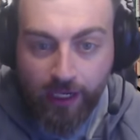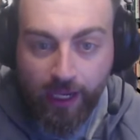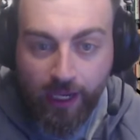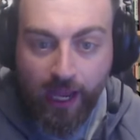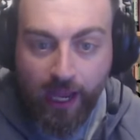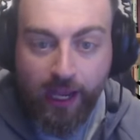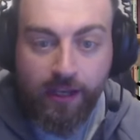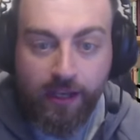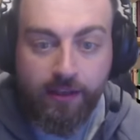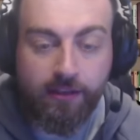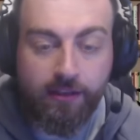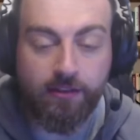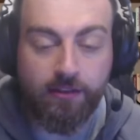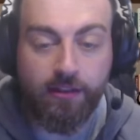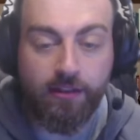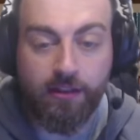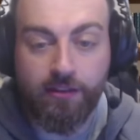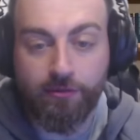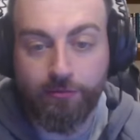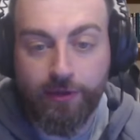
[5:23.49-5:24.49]
And the,
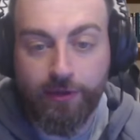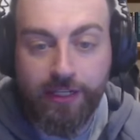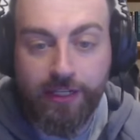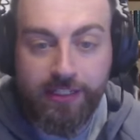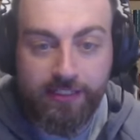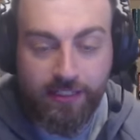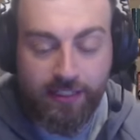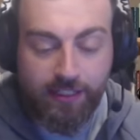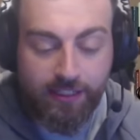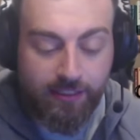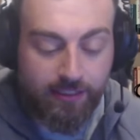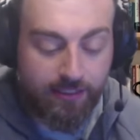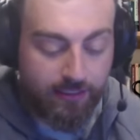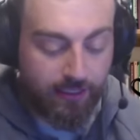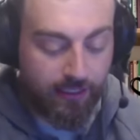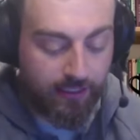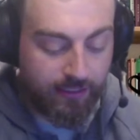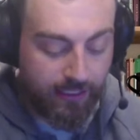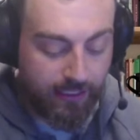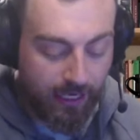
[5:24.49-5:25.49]
the reason is,
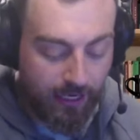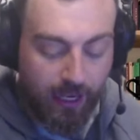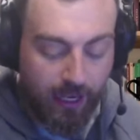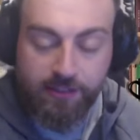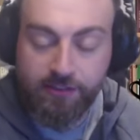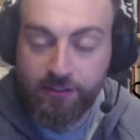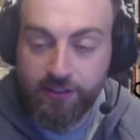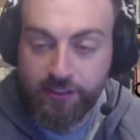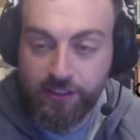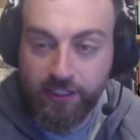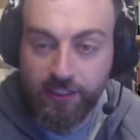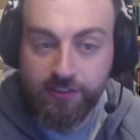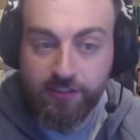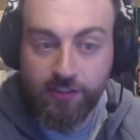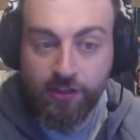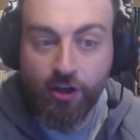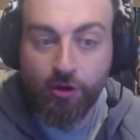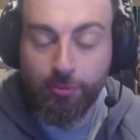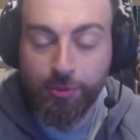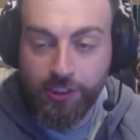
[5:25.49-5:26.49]
is as you said, it's the
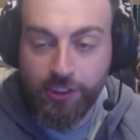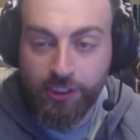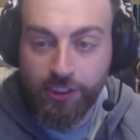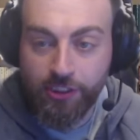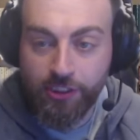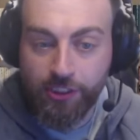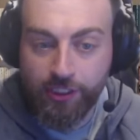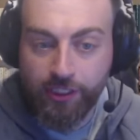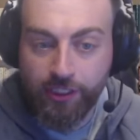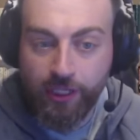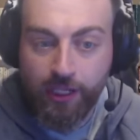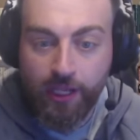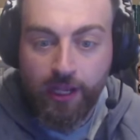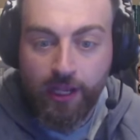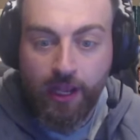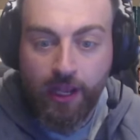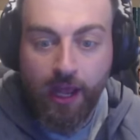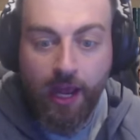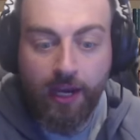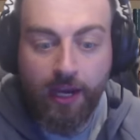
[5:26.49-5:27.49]
competition,
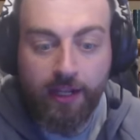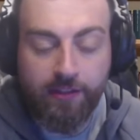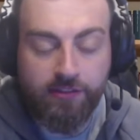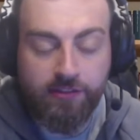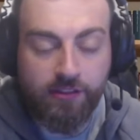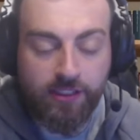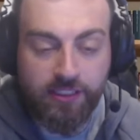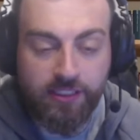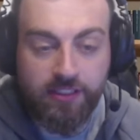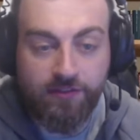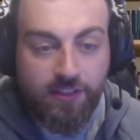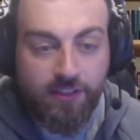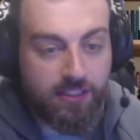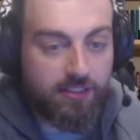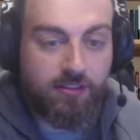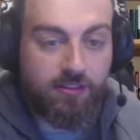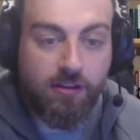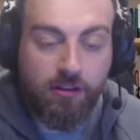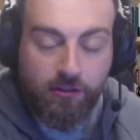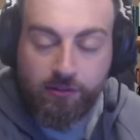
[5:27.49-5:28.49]
and it's not as if these
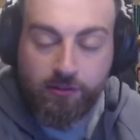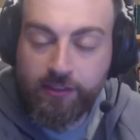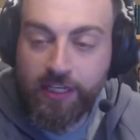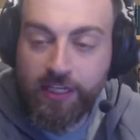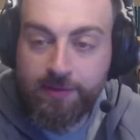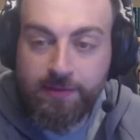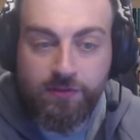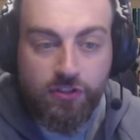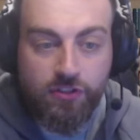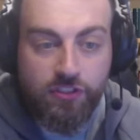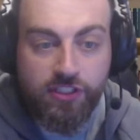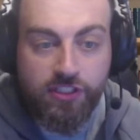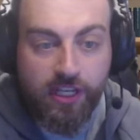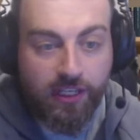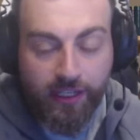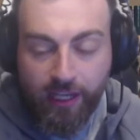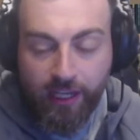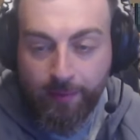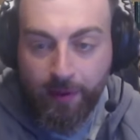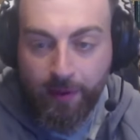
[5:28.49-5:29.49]
teams have just
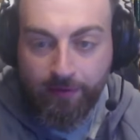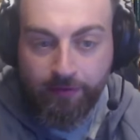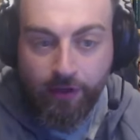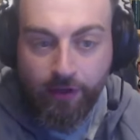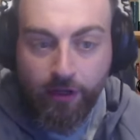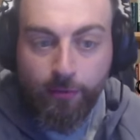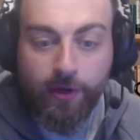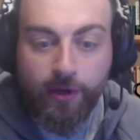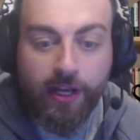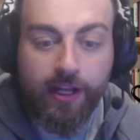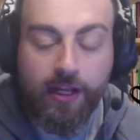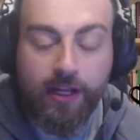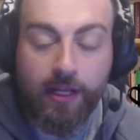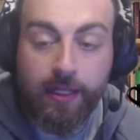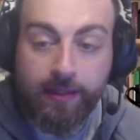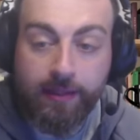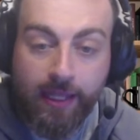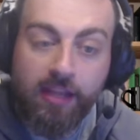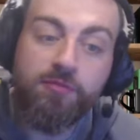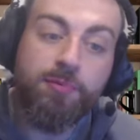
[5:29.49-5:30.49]
suddenly come out of nowhere.
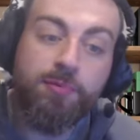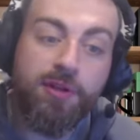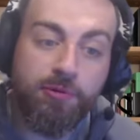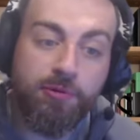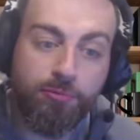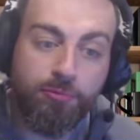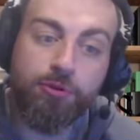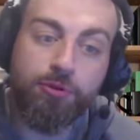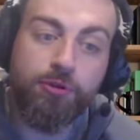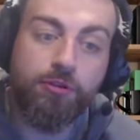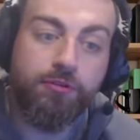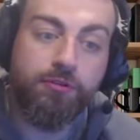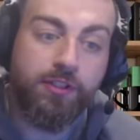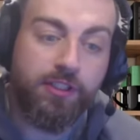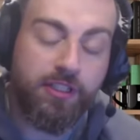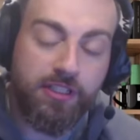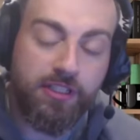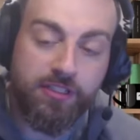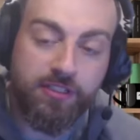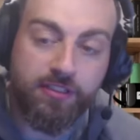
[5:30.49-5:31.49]
They've been improving
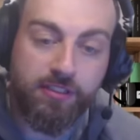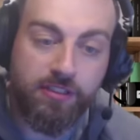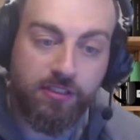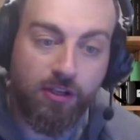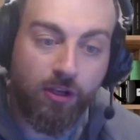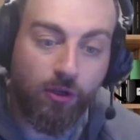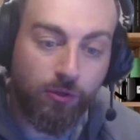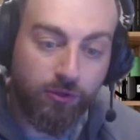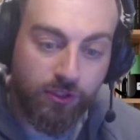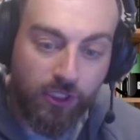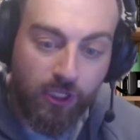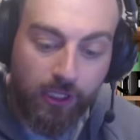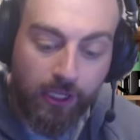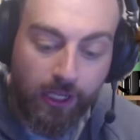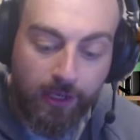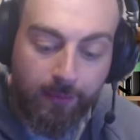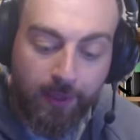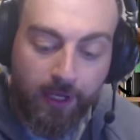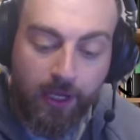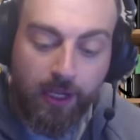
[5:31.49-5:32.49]
this this whole
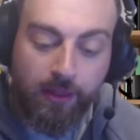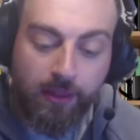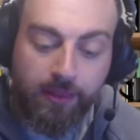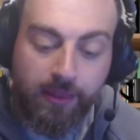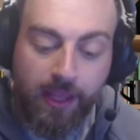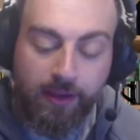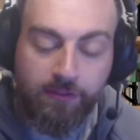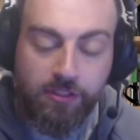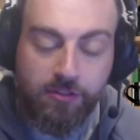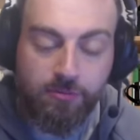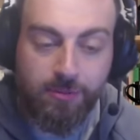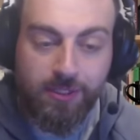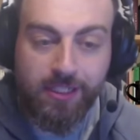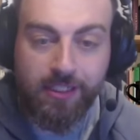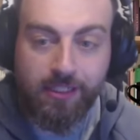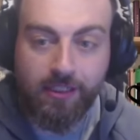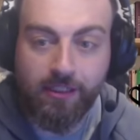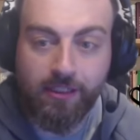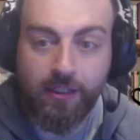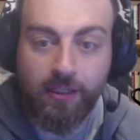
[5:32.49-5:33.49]
time. They've just been
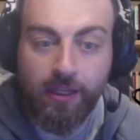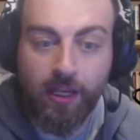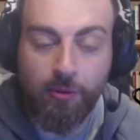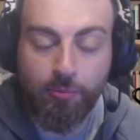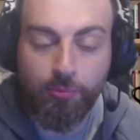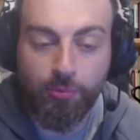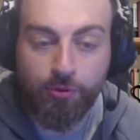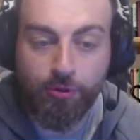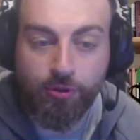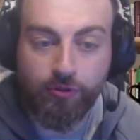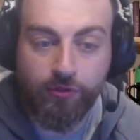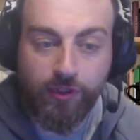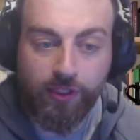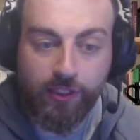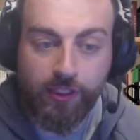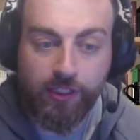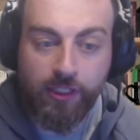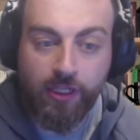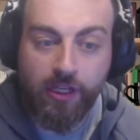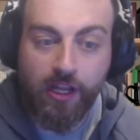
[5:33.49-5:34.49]

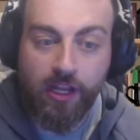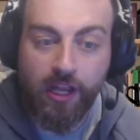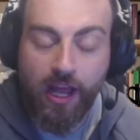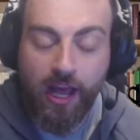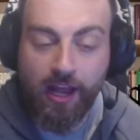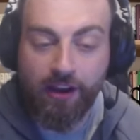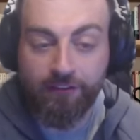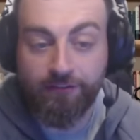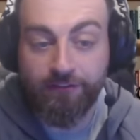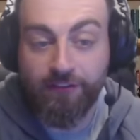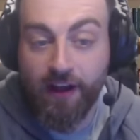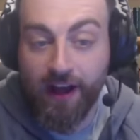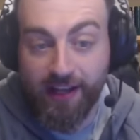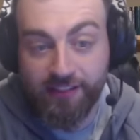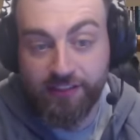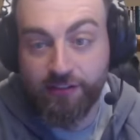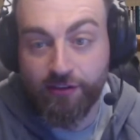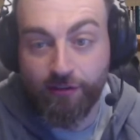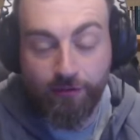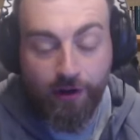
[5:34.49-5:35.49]
improving at a
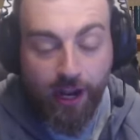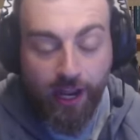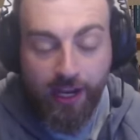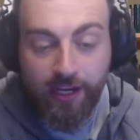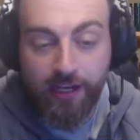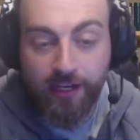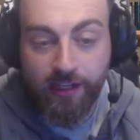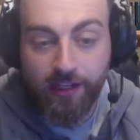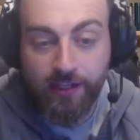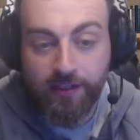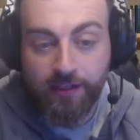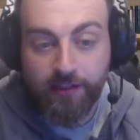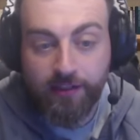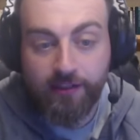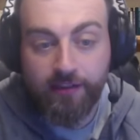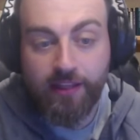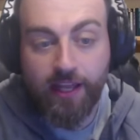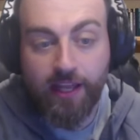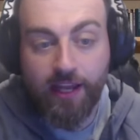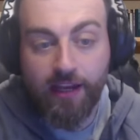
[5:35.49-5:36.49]
faster rate
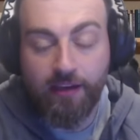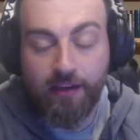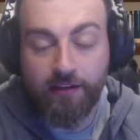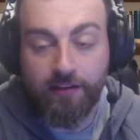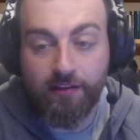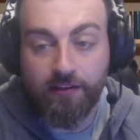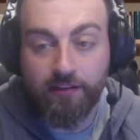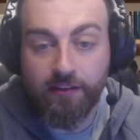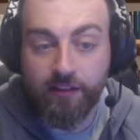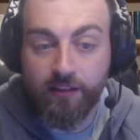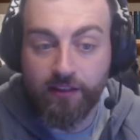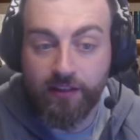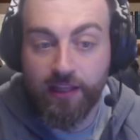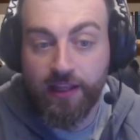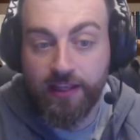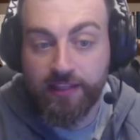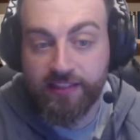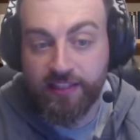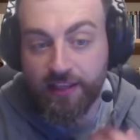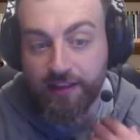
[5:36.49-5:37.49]
than the, than
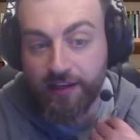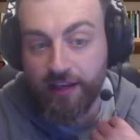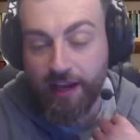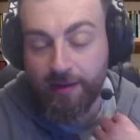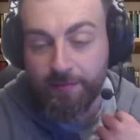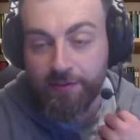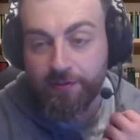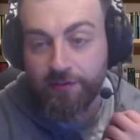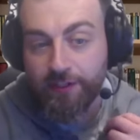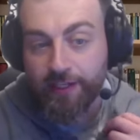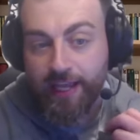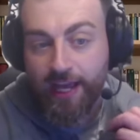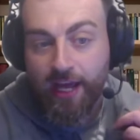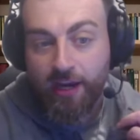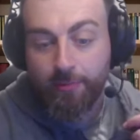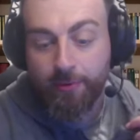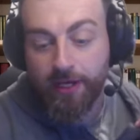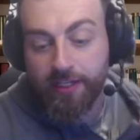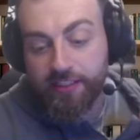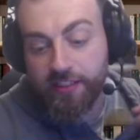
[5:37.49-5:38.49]
their southern hemisphere
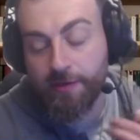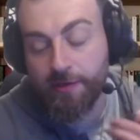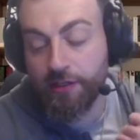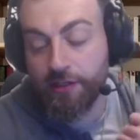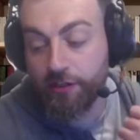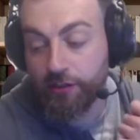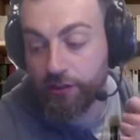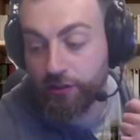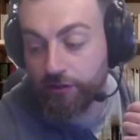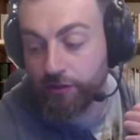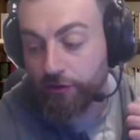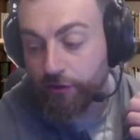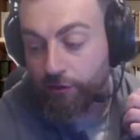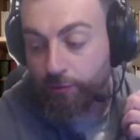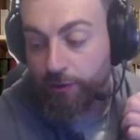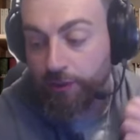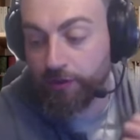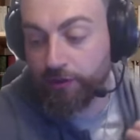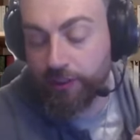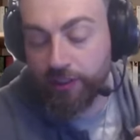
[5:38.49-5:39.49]
counterparts. I mean, you know, look
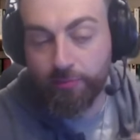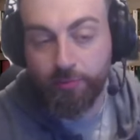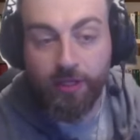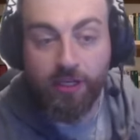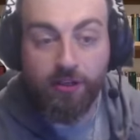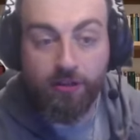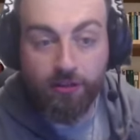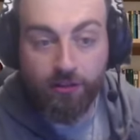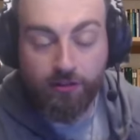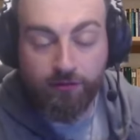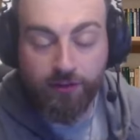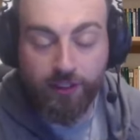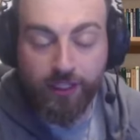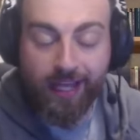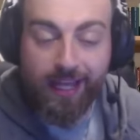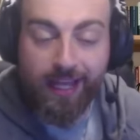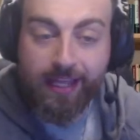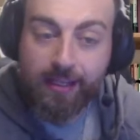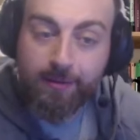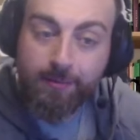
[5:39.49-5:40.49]
when you're at the pinnacle of the
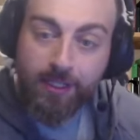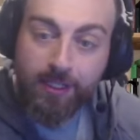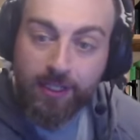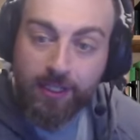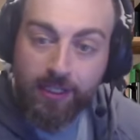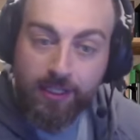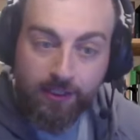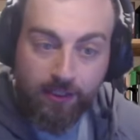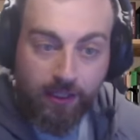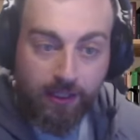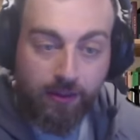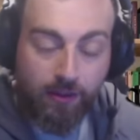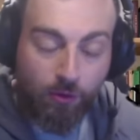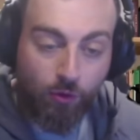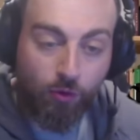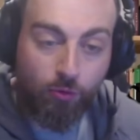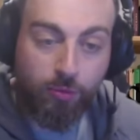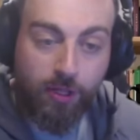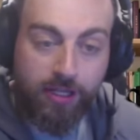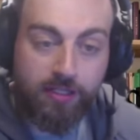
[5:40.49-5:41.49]
game, like the
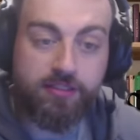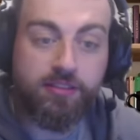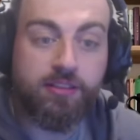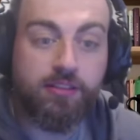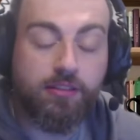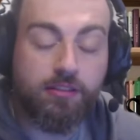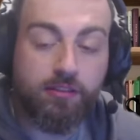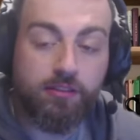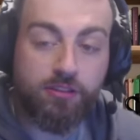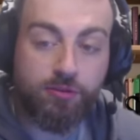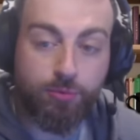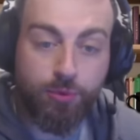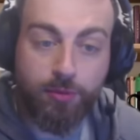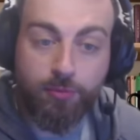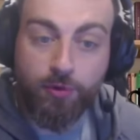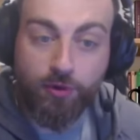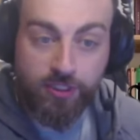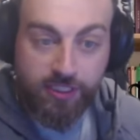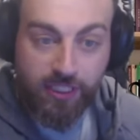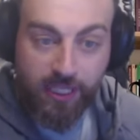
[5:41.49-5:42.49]
All Blacks and
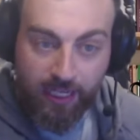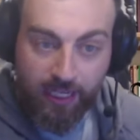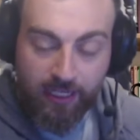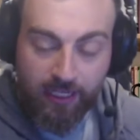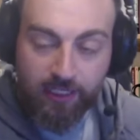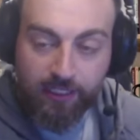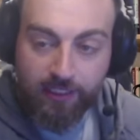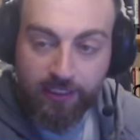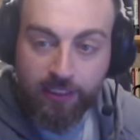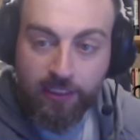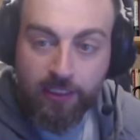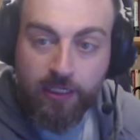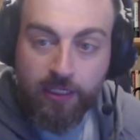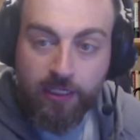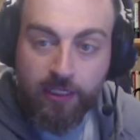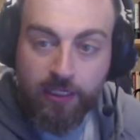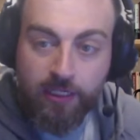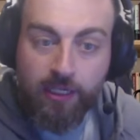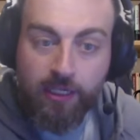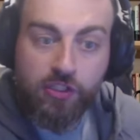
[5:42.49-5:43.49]
Springboks are,
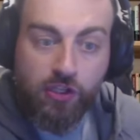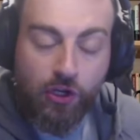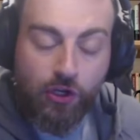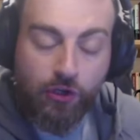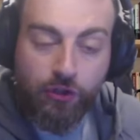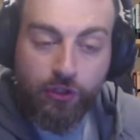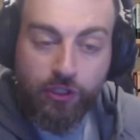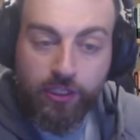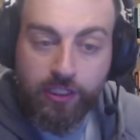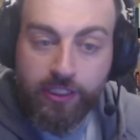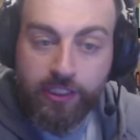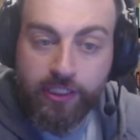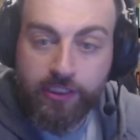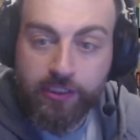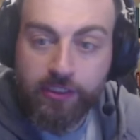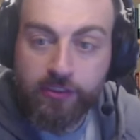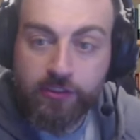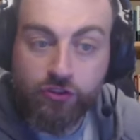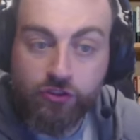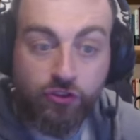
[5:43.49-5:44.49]
there's only
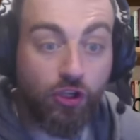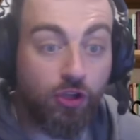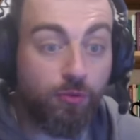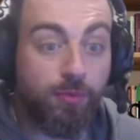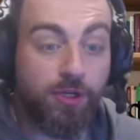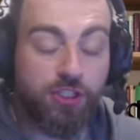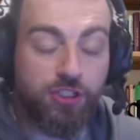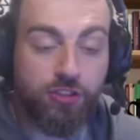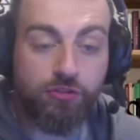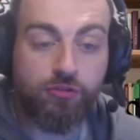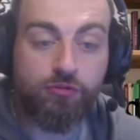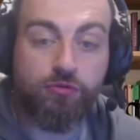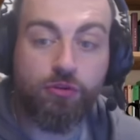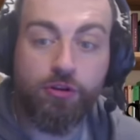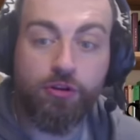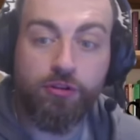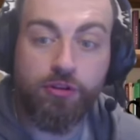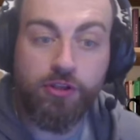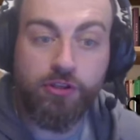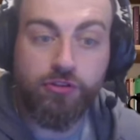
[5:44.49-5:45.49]
so much
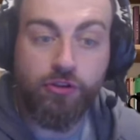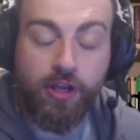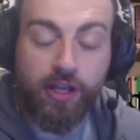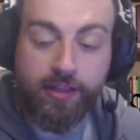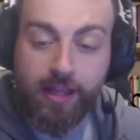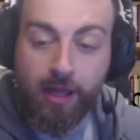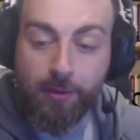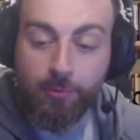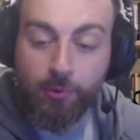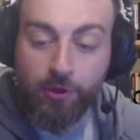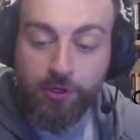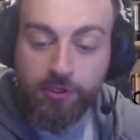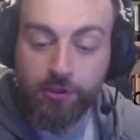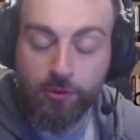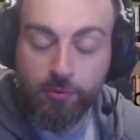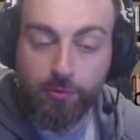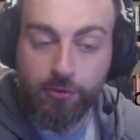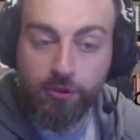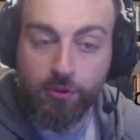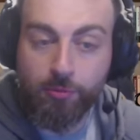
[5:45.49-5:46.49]
growth you could do. At that point, you're
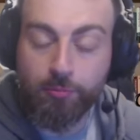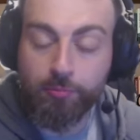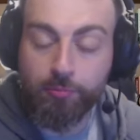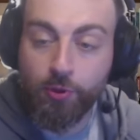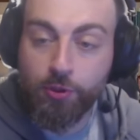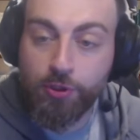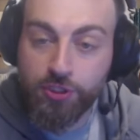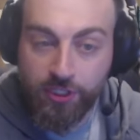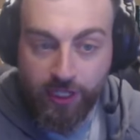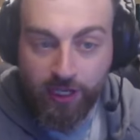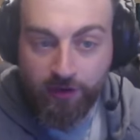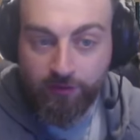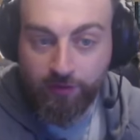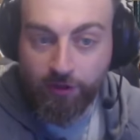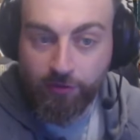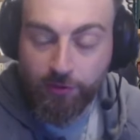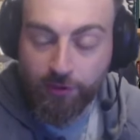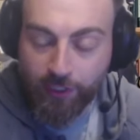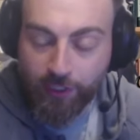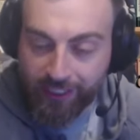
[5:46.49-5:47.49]
you're pushing the
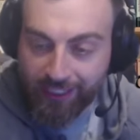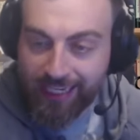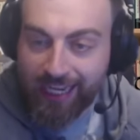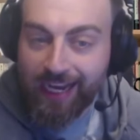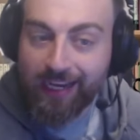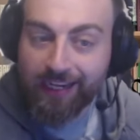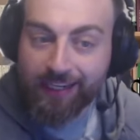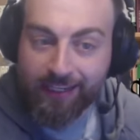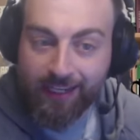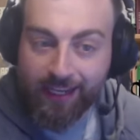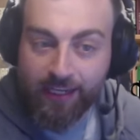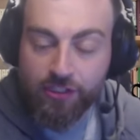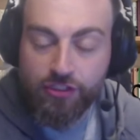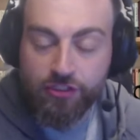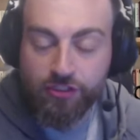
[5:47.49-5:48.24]
envelope. You're at the cutting edge.